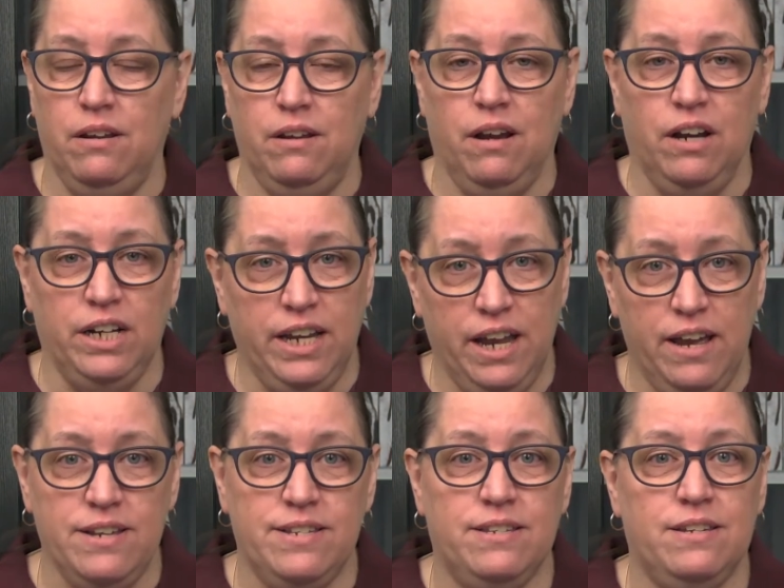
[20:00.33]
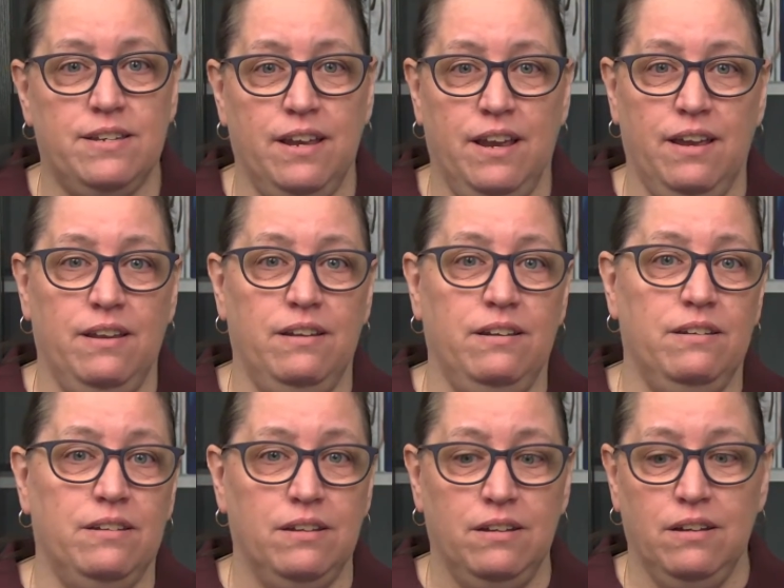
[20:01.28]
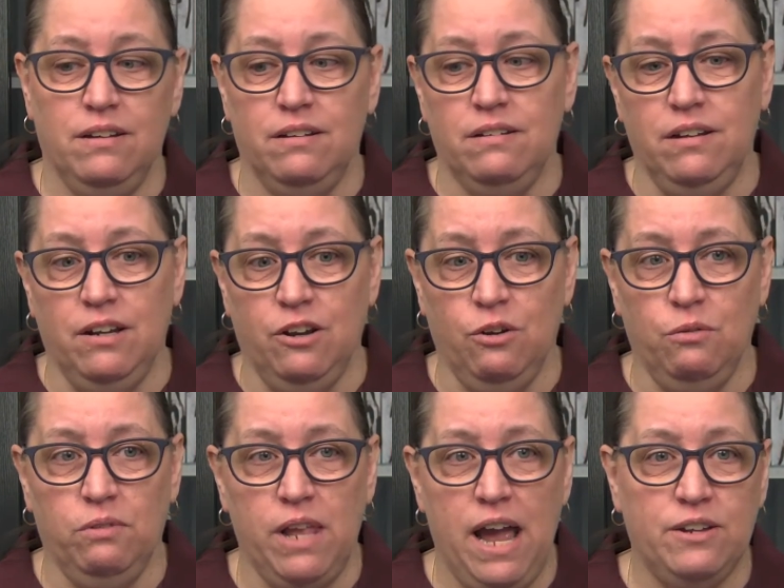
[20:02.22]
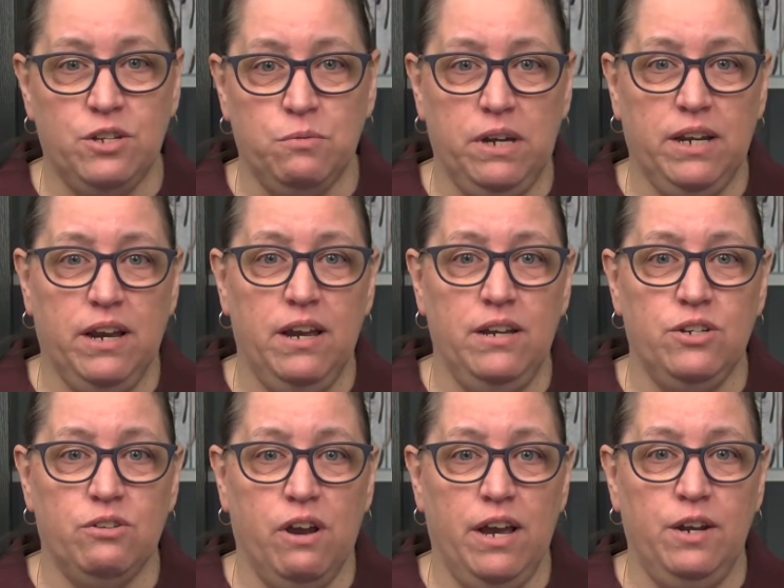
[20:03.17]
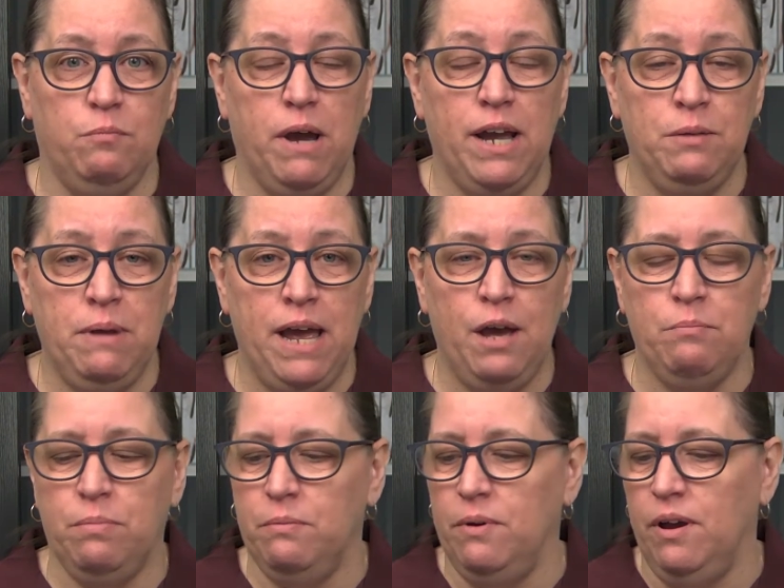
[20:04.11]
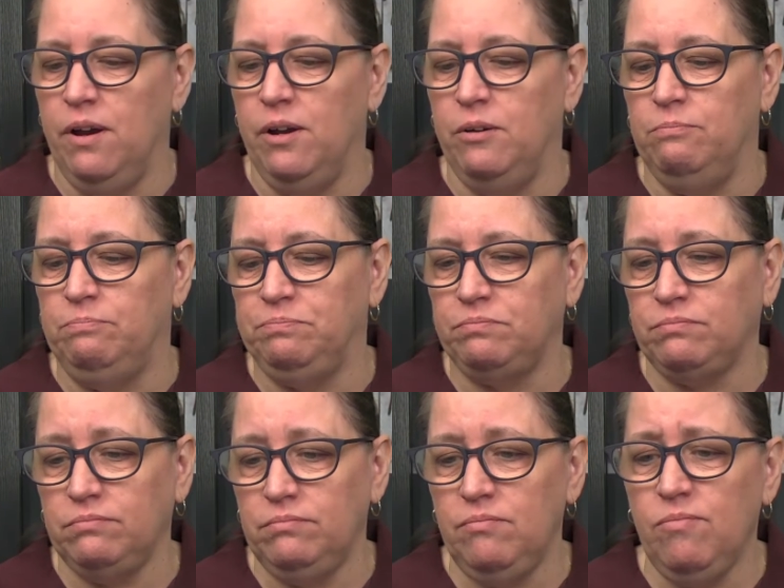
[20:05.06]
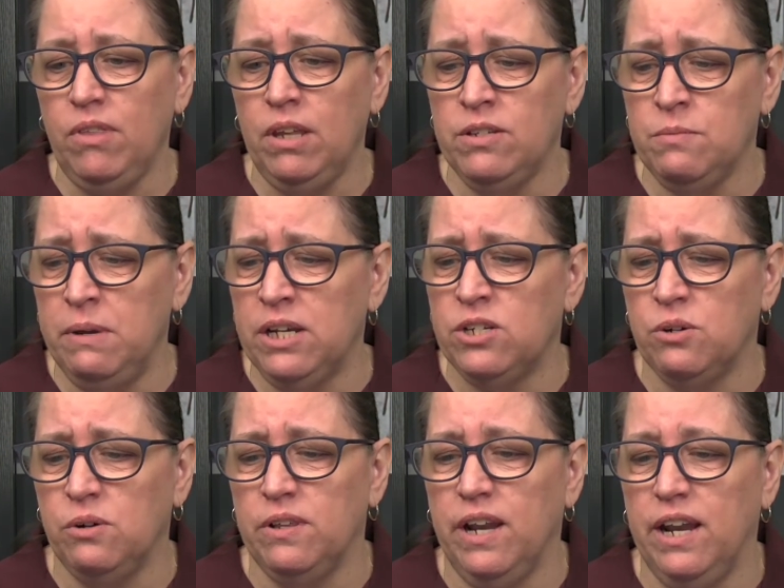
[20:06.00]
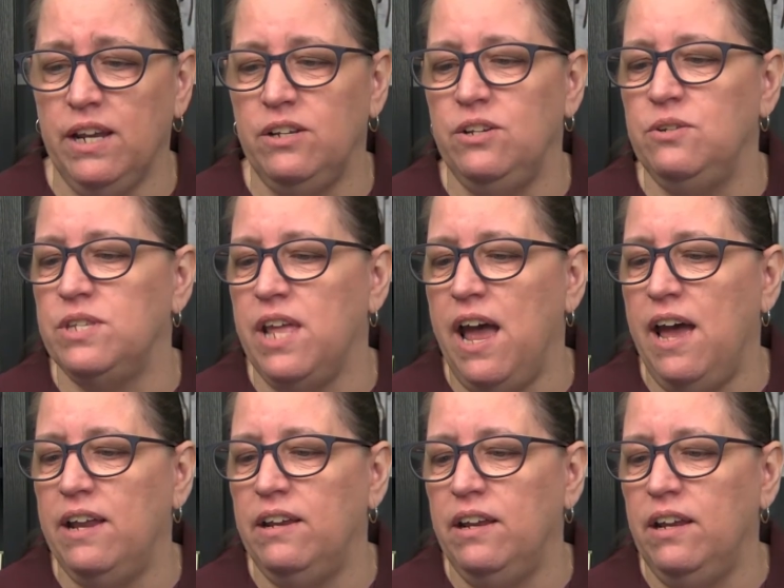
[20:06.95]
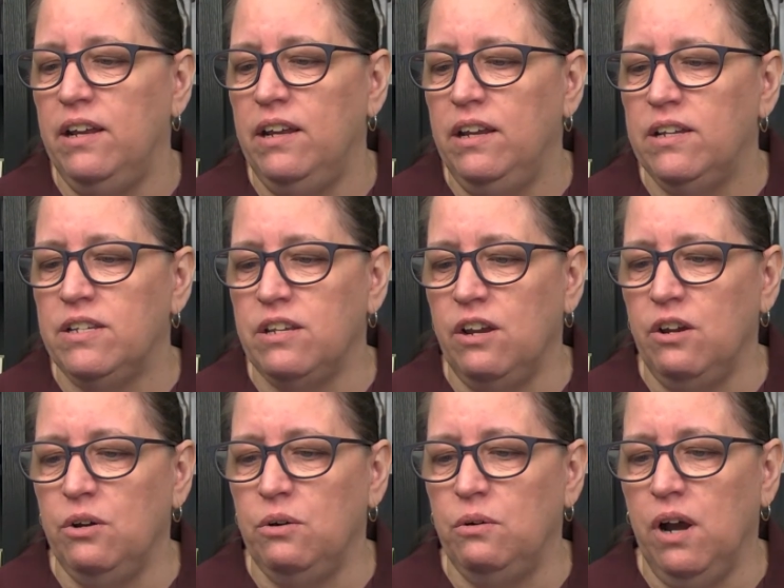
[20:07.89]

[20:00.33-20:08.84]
a guest. And, last week I tried a mind map to make sure that I could use that. So